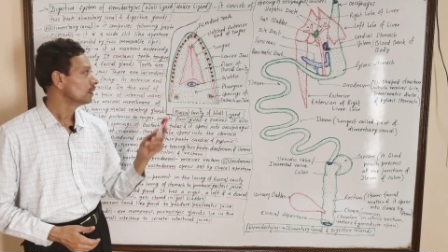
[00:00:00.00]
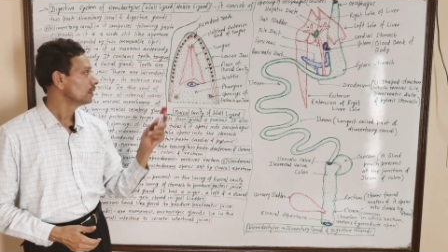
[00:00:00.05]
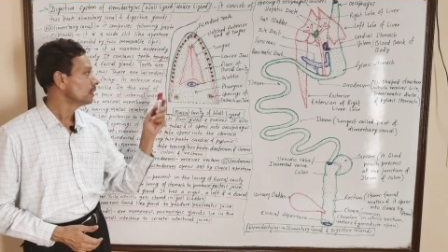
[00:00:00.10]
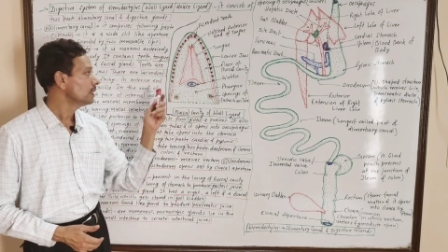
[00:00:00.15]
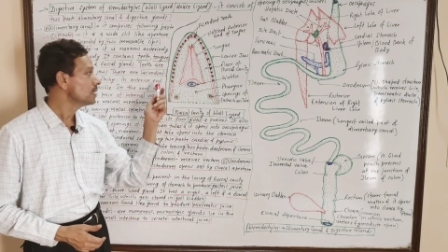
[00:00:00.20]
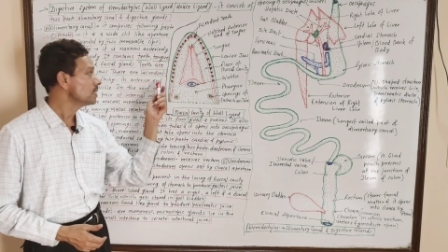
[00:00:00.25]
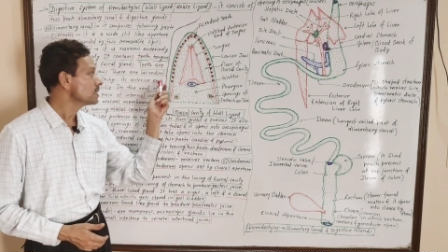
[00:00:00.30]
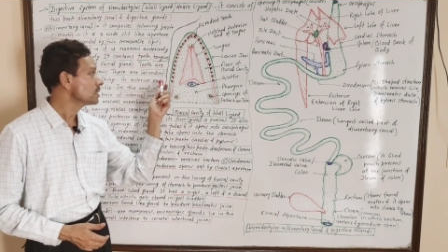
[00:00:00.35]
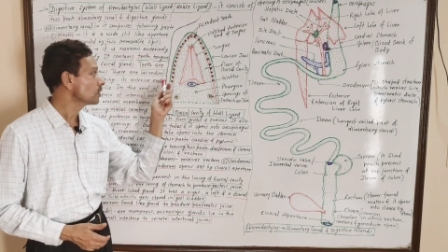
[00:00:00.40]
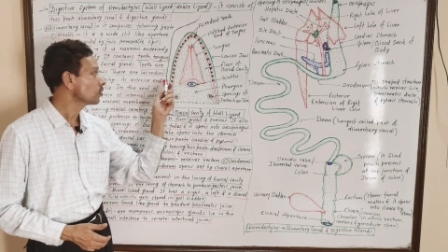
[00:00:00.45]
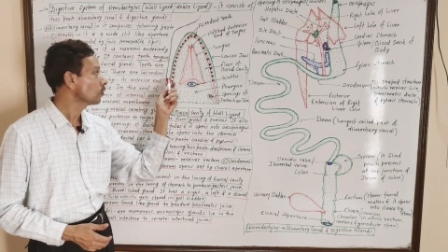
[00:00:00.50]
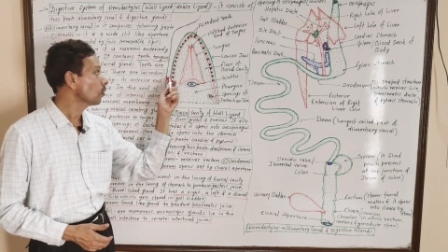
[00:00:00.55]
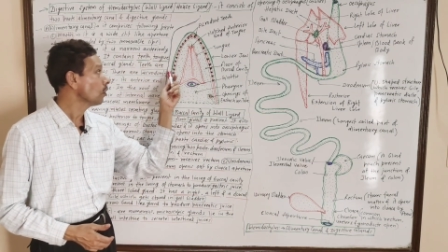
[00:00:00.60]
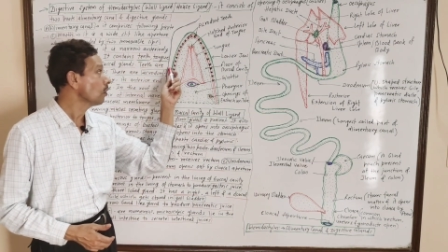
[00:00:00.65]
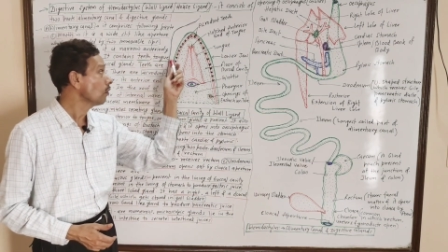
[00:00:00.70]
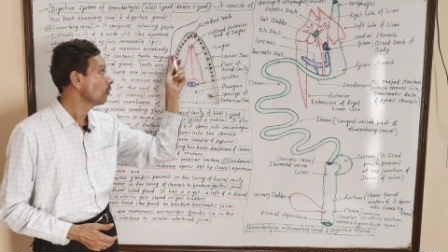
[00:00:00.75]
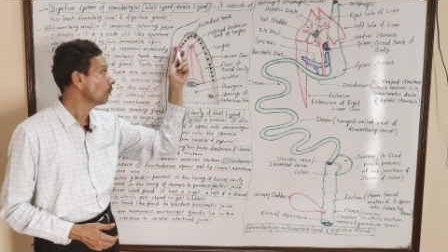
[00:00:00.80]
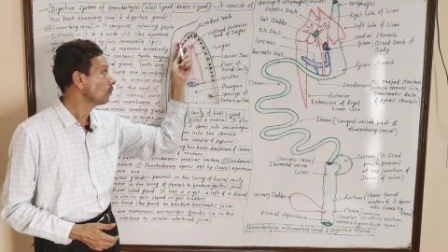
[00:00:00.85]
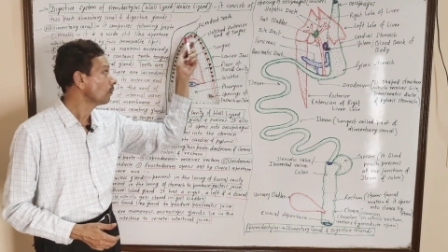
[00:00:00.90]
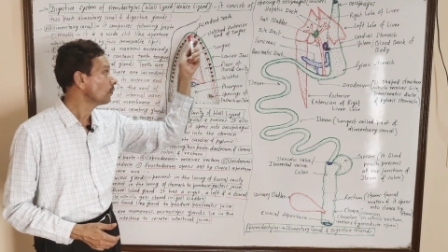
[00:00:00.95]
This
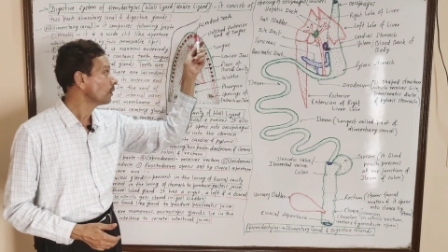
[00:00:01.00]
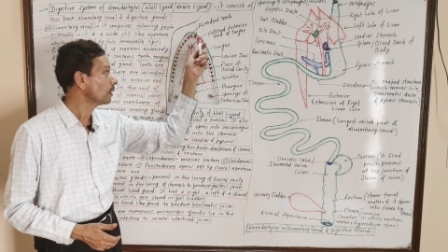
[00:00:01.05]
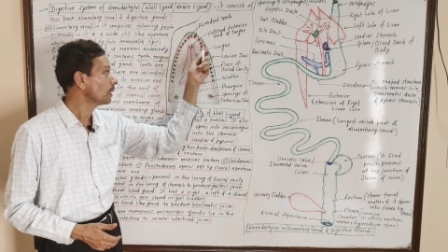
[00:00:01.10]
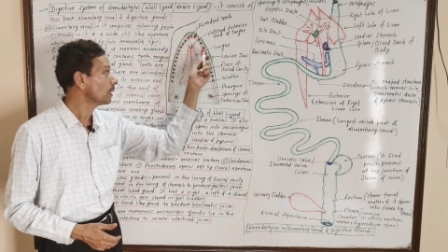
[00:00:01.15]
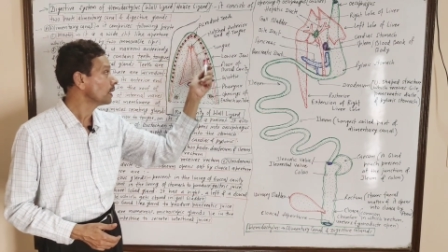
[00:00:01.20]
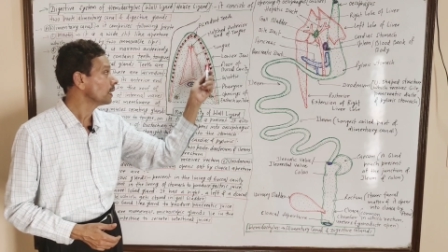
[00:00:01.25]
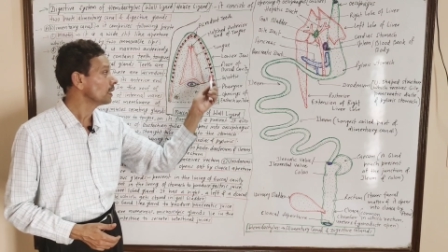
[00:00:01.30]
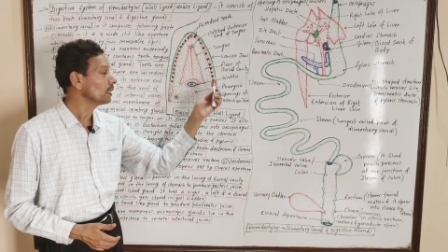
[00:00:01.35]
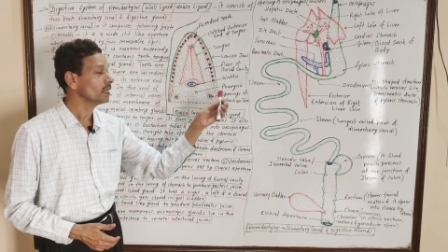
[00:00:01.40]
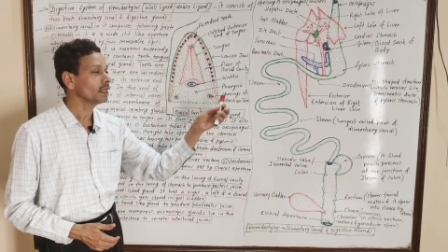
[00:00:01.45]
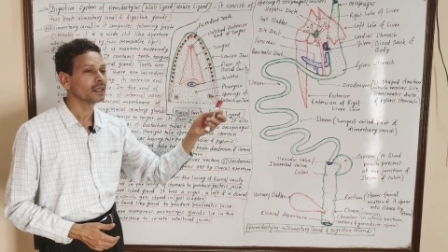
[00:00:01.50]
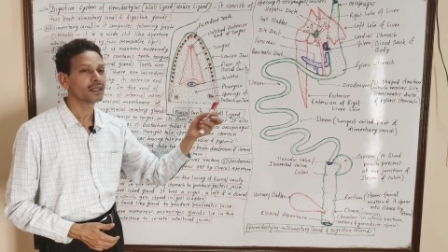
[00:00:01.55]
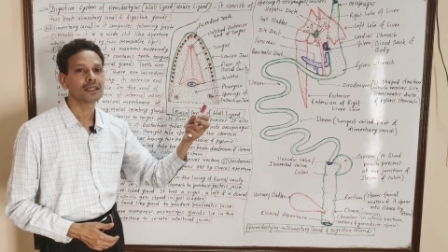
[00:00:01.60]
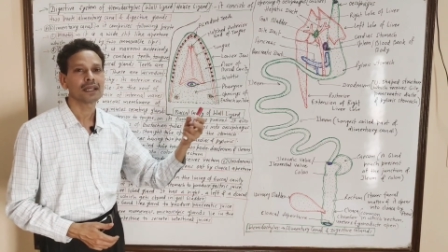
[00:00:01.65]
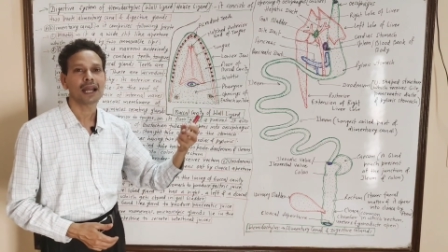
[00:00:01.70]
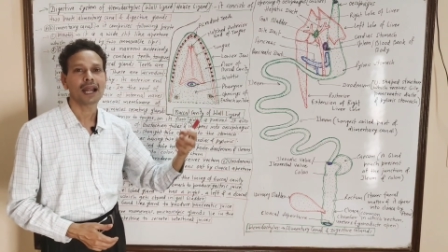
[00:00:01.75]
row of teeth,